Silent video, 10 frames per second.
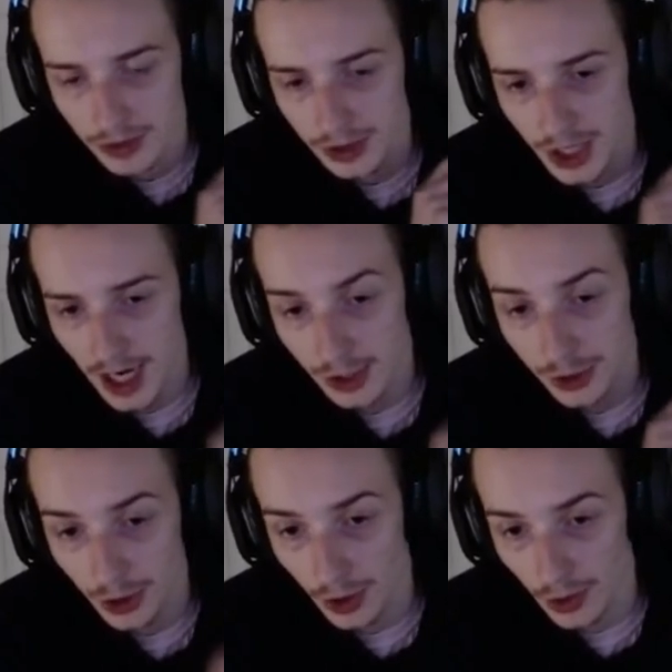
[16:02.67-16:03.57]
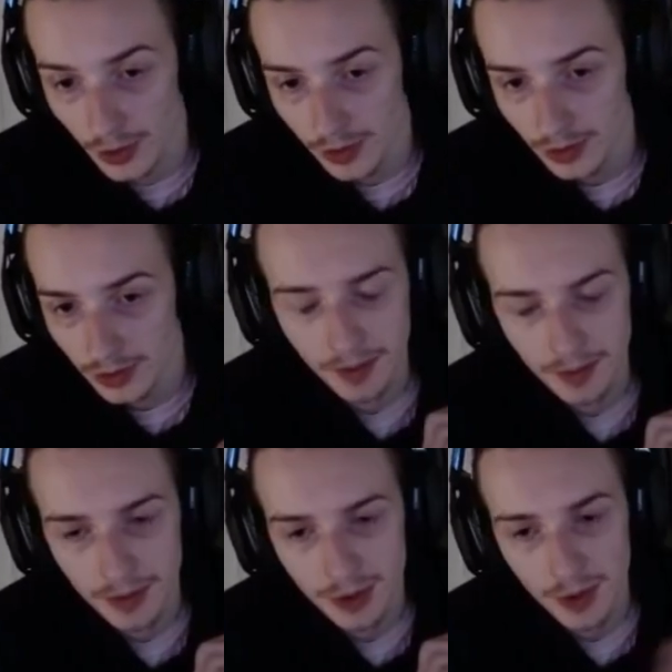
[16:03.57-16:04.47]
Jack Show.
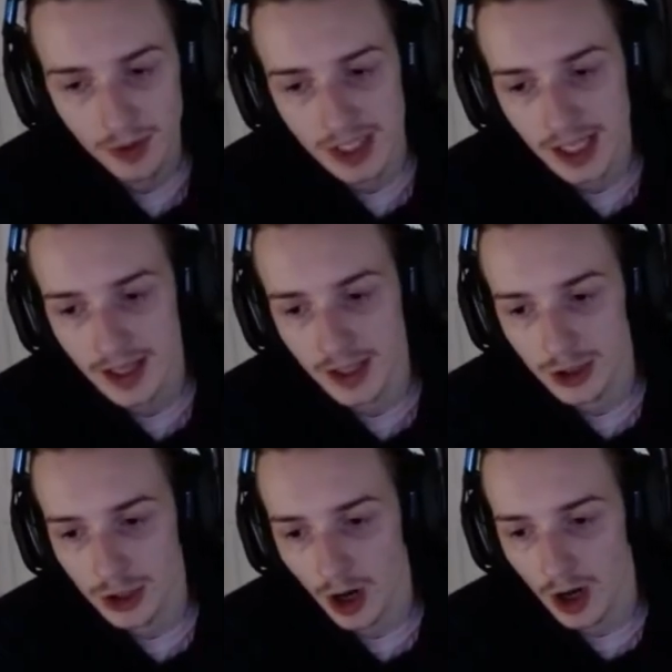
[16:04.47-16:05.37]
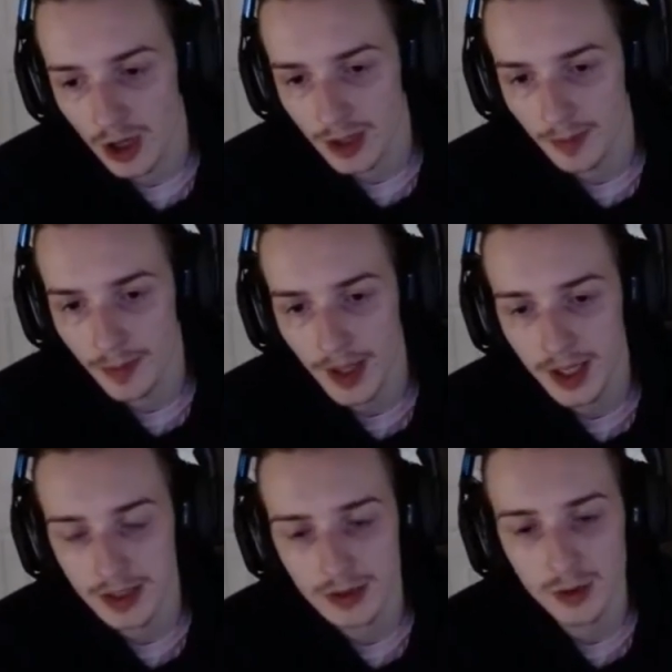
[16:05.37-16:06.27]
You don't see it in this chart,
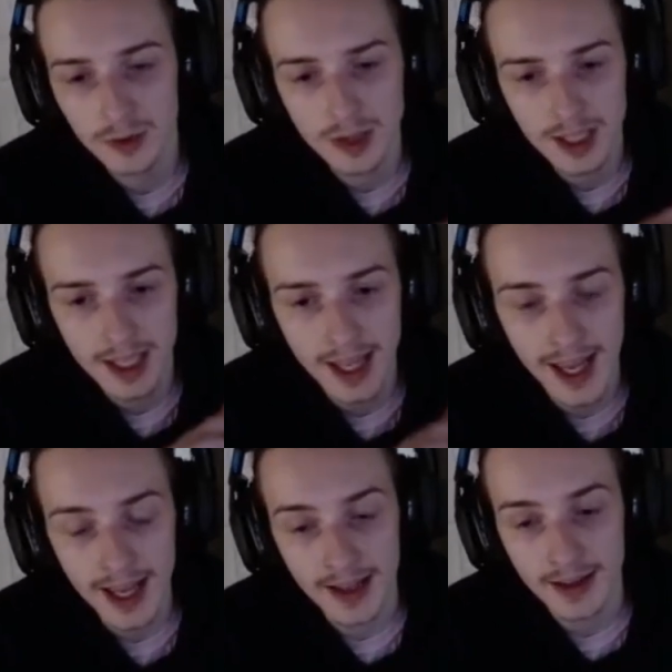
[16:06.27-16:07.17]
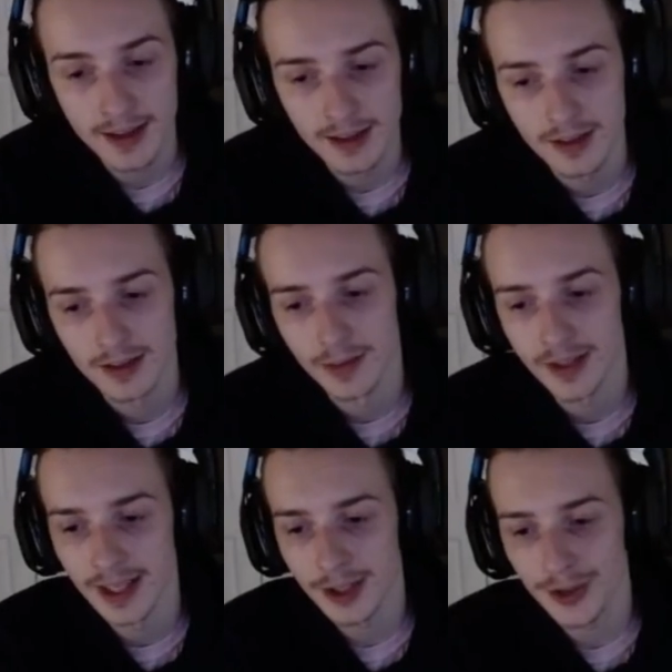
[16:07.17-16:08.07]
but you can
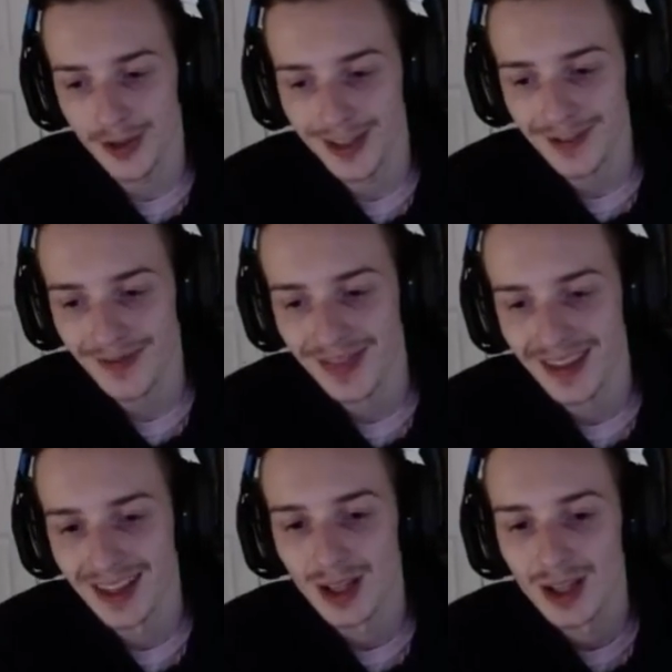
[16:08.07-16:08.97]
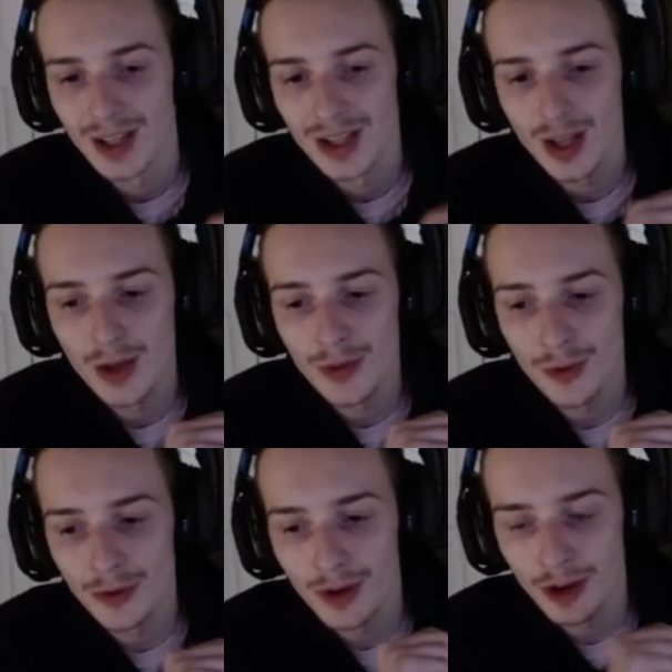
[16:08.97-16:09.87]
potentially, if
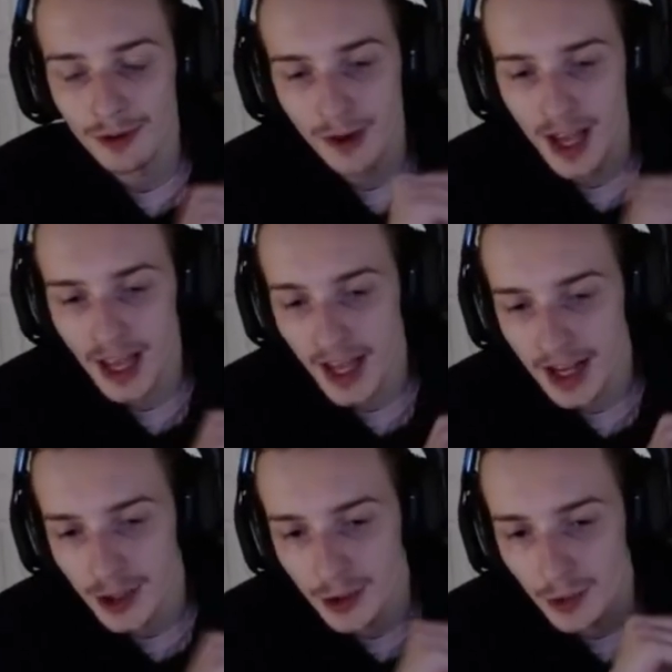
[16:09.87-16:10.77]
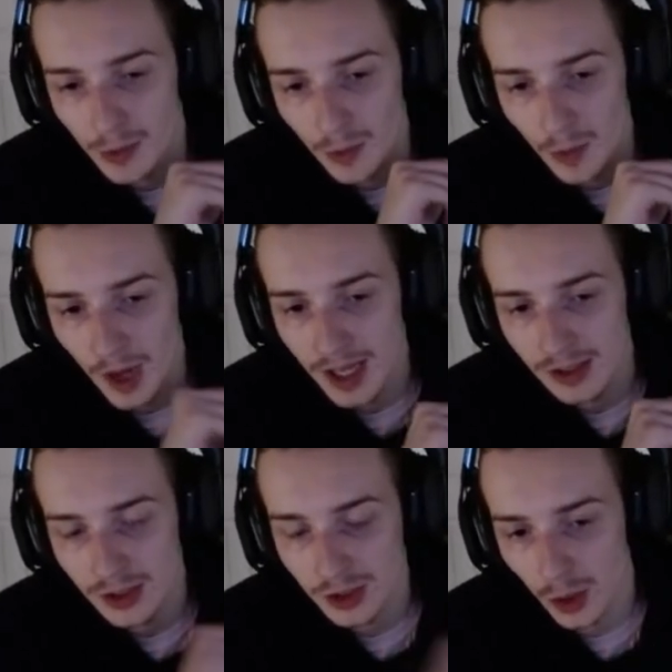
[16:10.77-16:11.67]
you're very far ahead and you want to
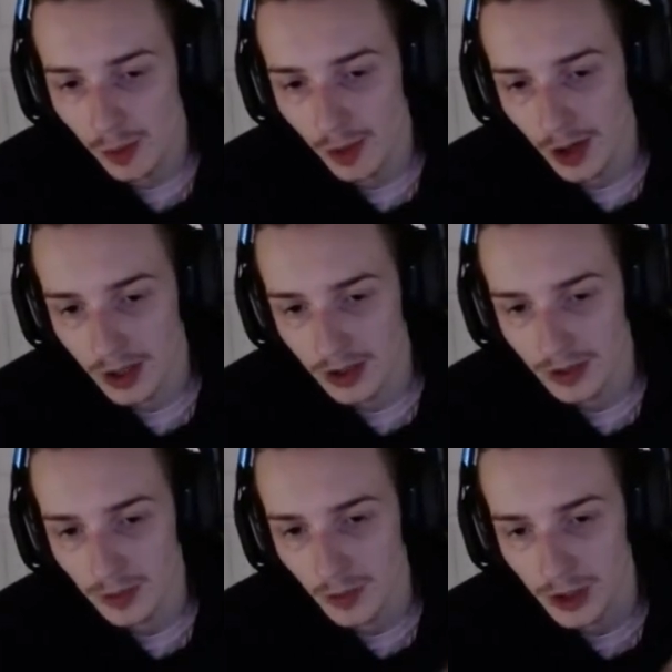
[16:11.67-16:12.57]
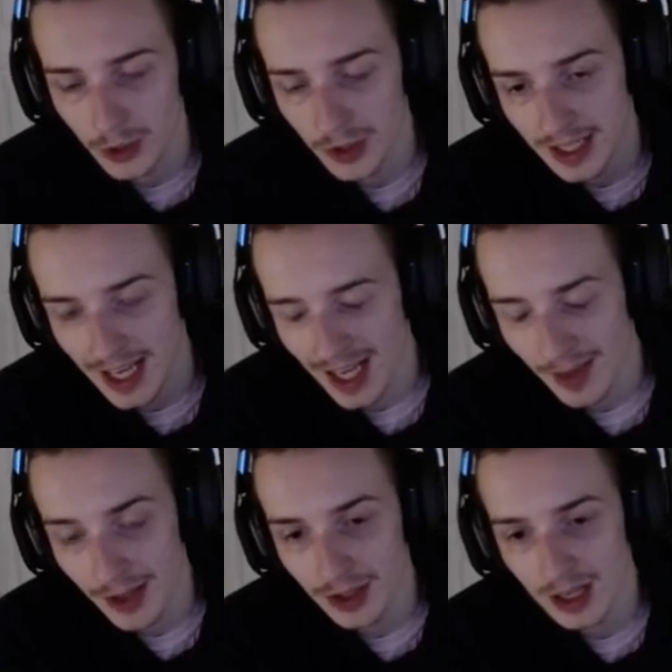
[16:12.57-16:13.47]
snowball when you're doing the tank
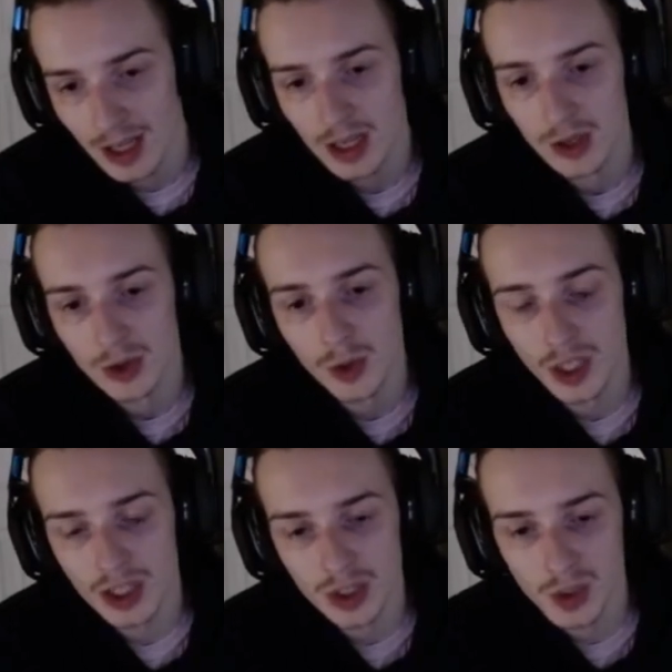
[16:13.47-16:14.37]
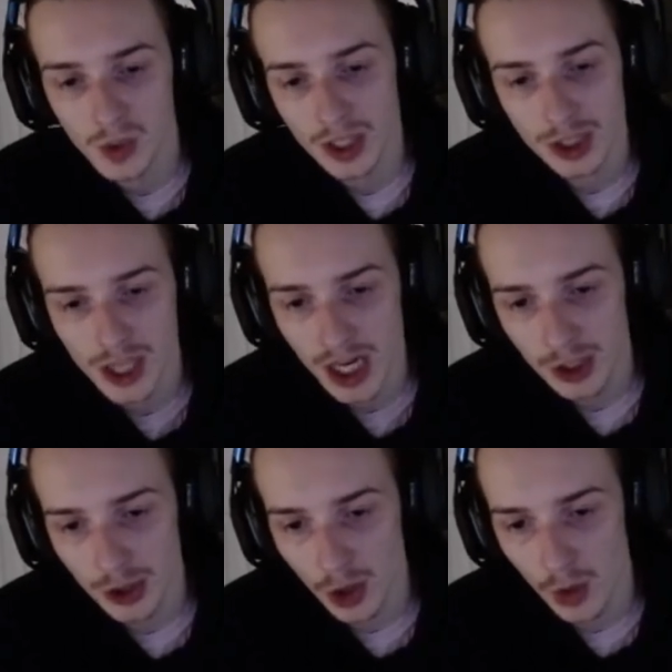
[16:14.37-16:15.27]
build, you can switch Jack
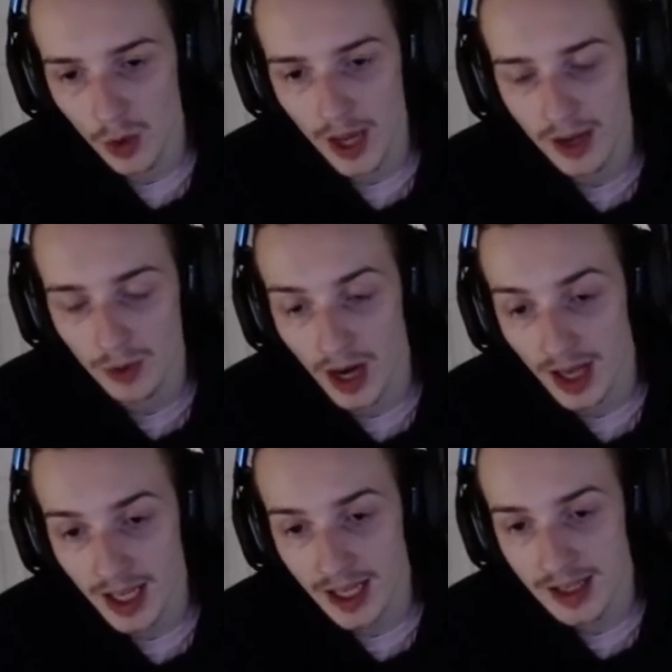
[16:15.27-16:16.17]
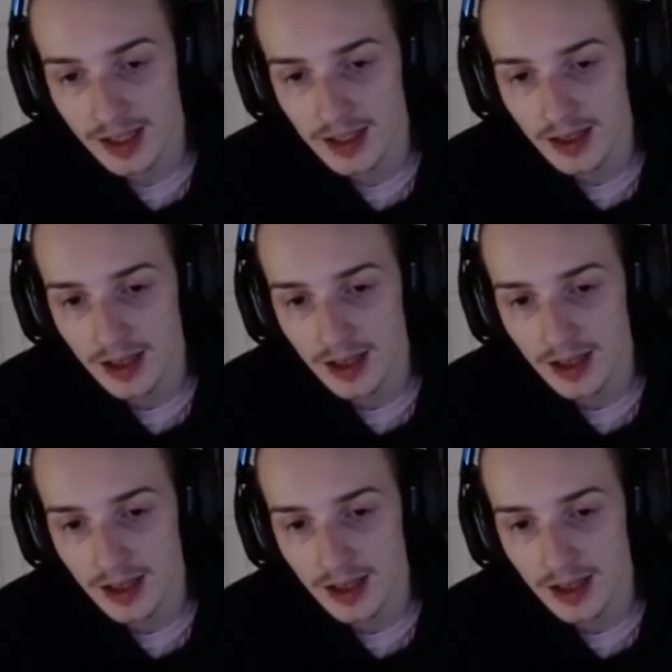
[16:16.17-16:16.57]
Show and Rylai's